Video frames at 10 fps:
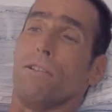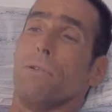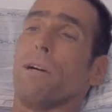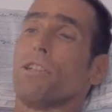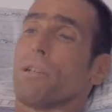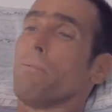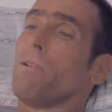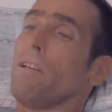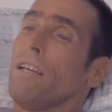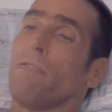in the New Age
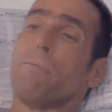community.